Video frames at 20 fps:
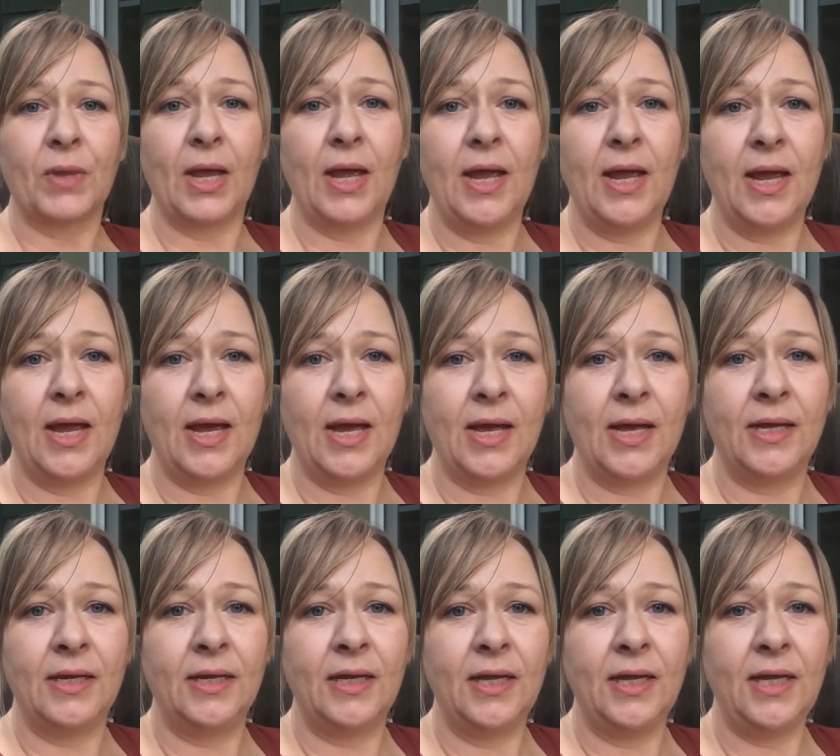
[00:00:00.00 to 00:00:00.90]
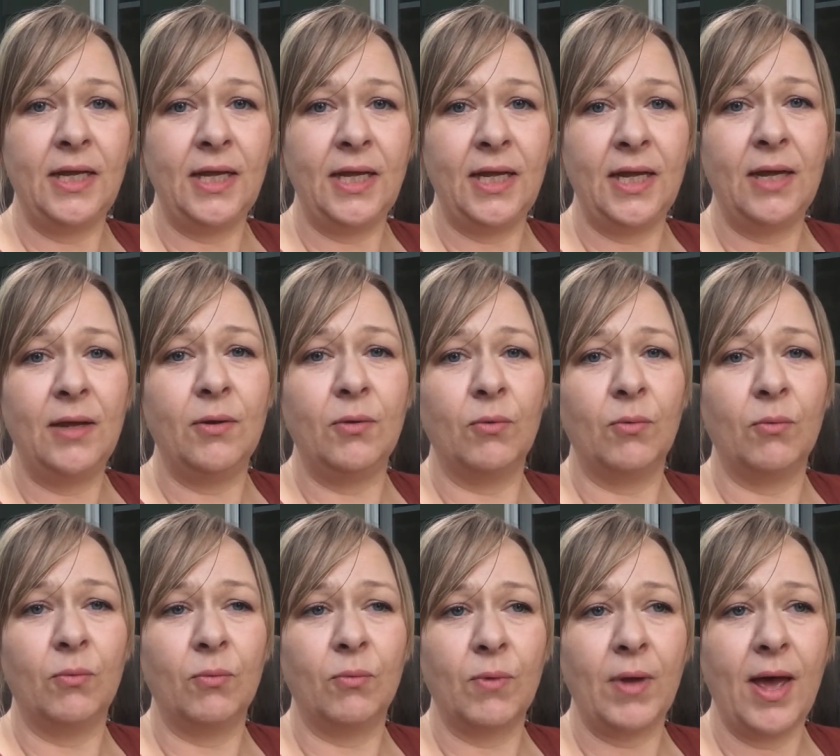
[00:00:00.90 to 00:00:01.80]
and he
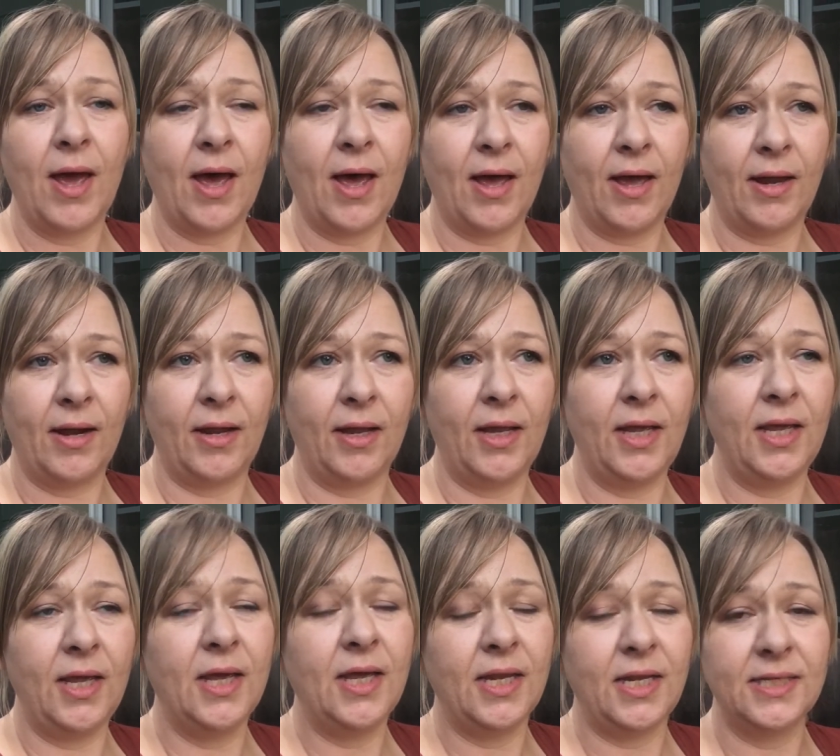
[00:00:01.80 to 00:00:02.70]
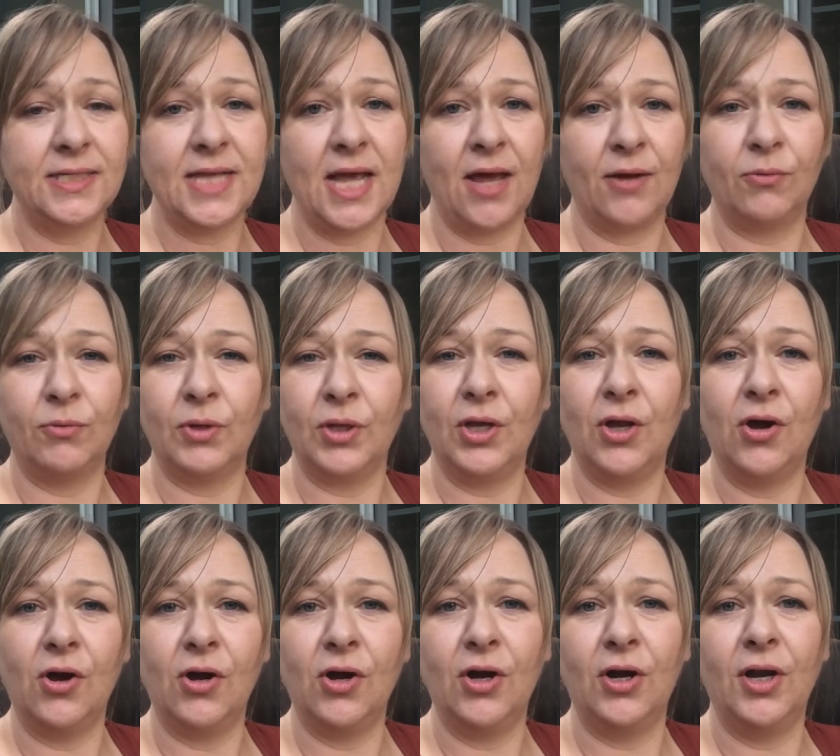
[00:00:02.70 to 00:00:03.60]
hit his head really
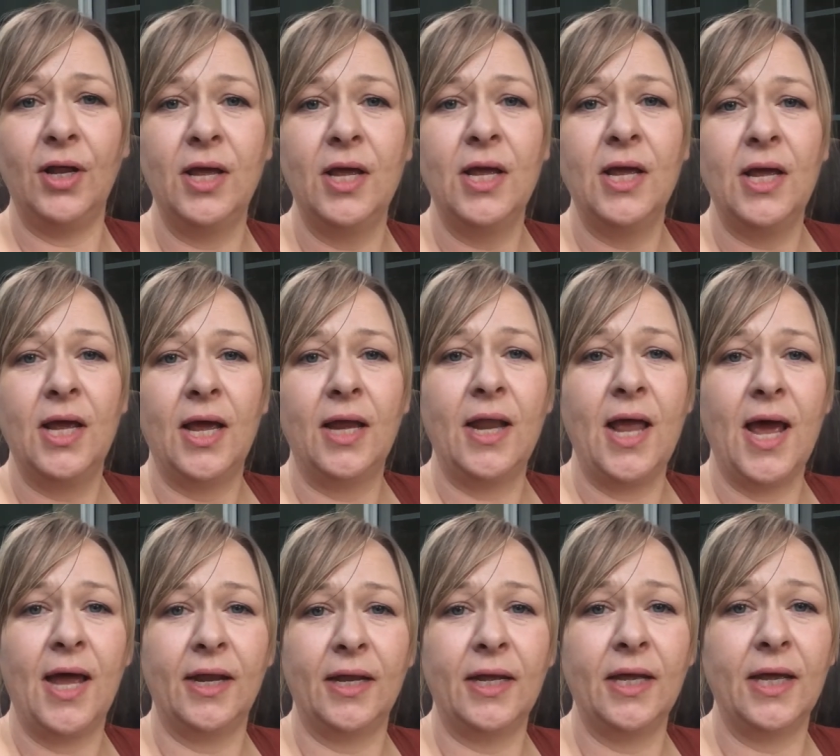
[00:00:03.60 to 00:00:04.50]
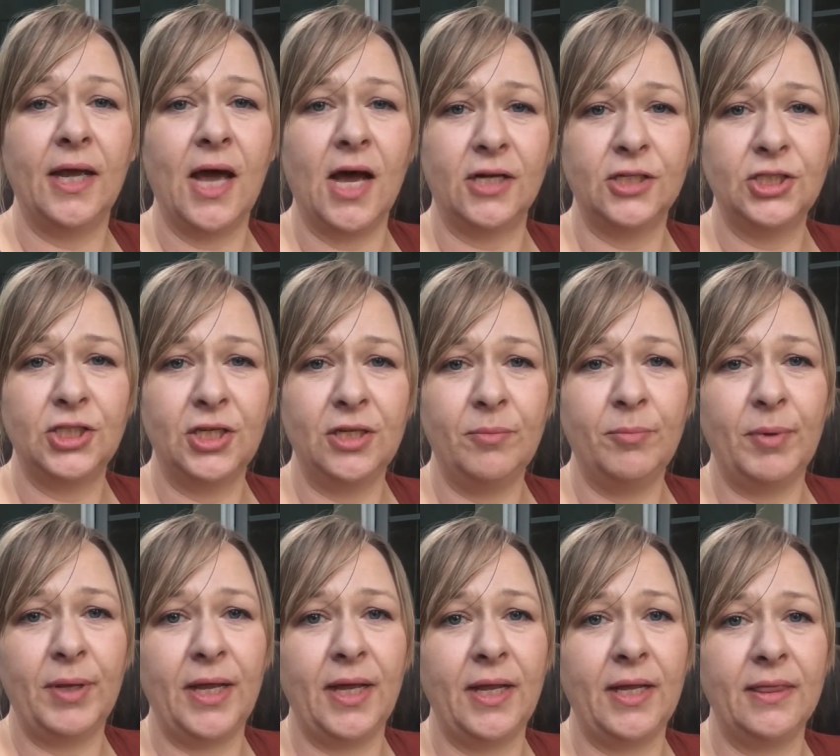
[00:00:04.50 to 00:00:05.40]
hard and had a concussion,
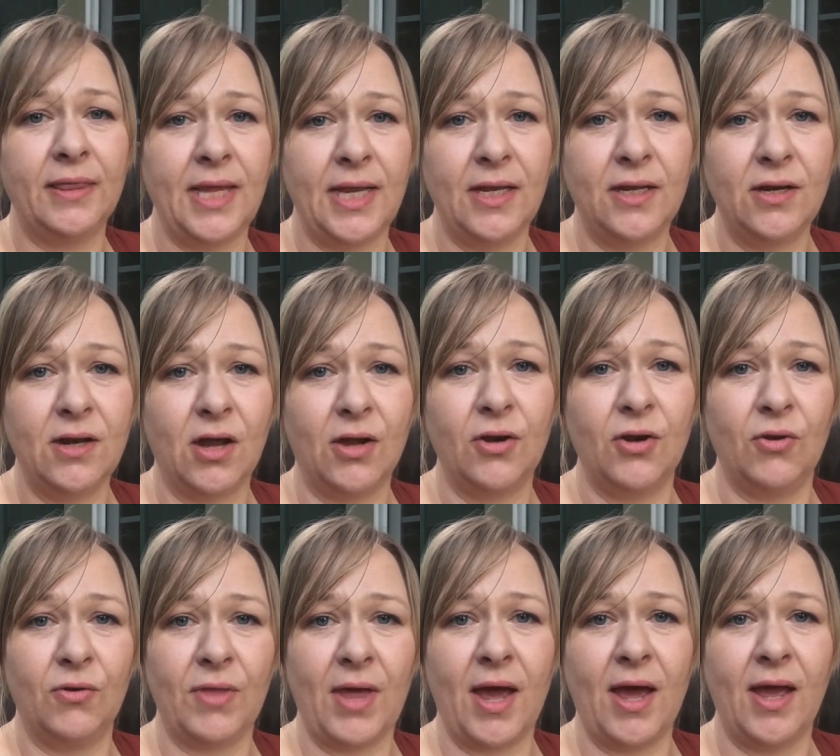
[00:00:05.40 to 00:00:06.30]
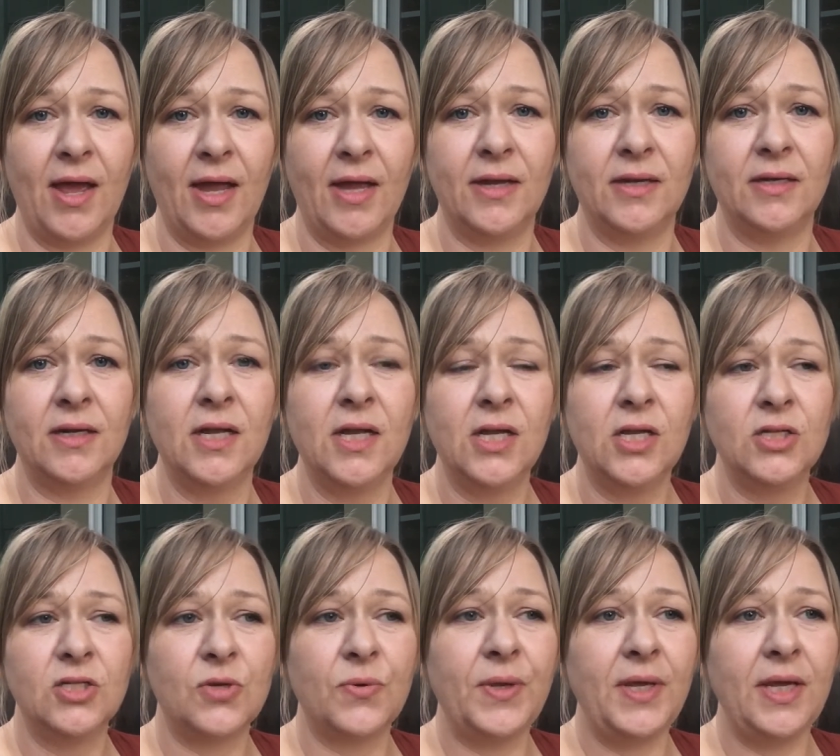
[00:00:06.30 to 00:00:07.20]
but they did not know that. And
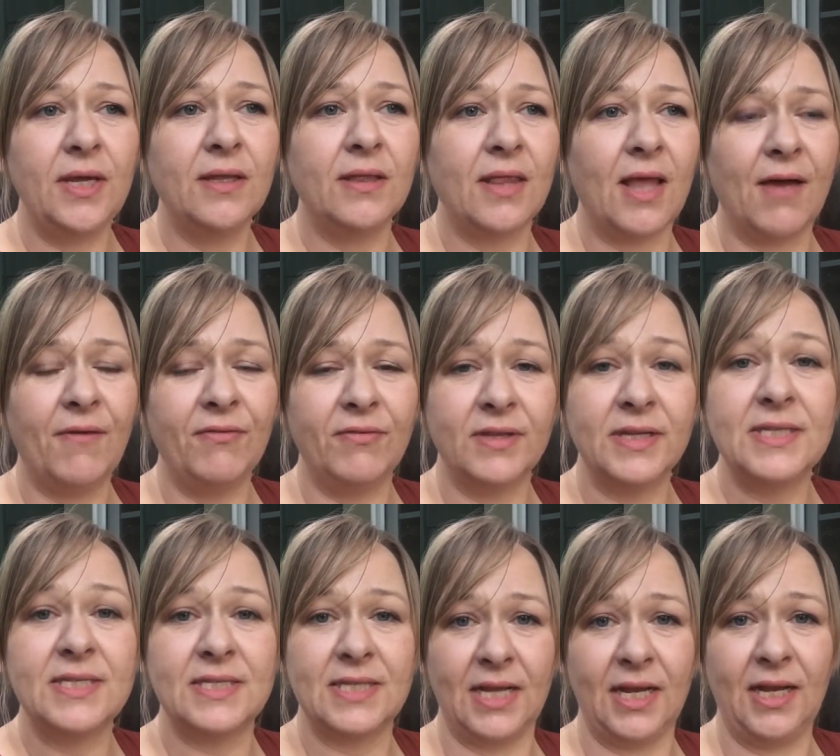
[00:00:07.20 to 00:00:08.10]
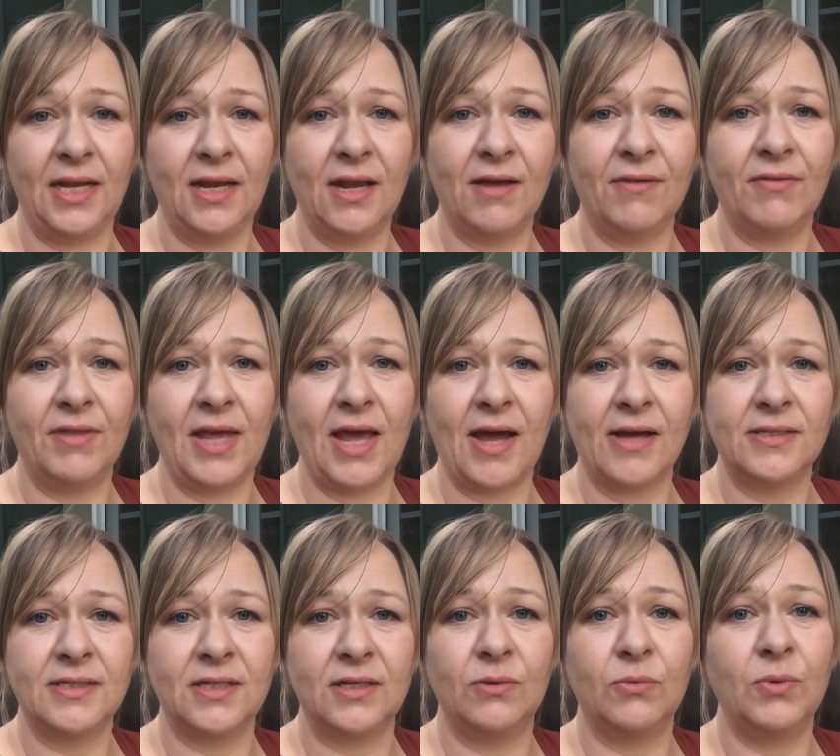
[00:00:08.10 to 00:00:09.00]
so he had left the scene of the
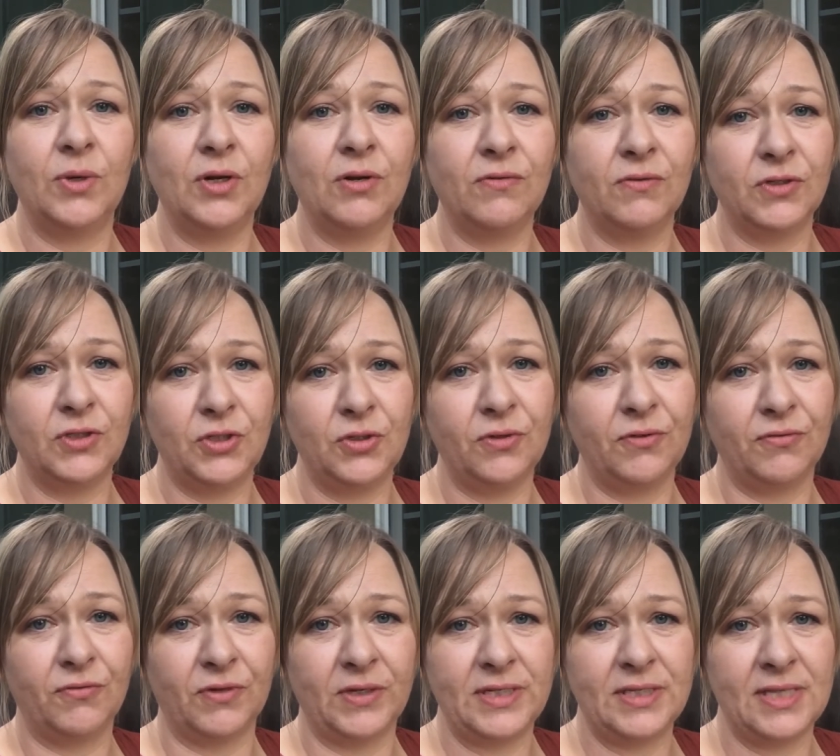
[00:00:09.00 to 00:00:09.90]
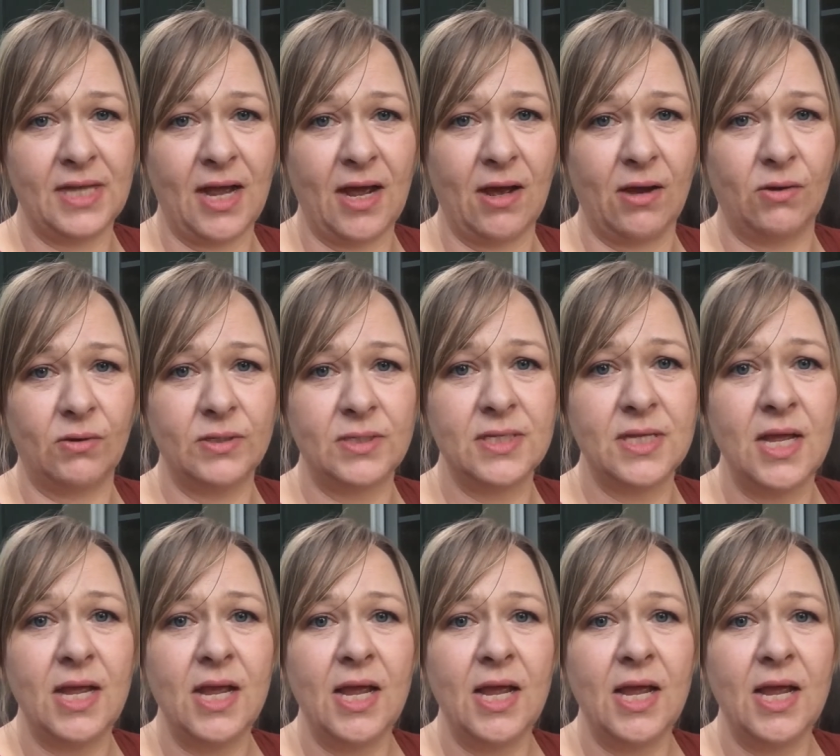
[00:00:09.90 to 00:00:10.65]
accident, went over to a friend's house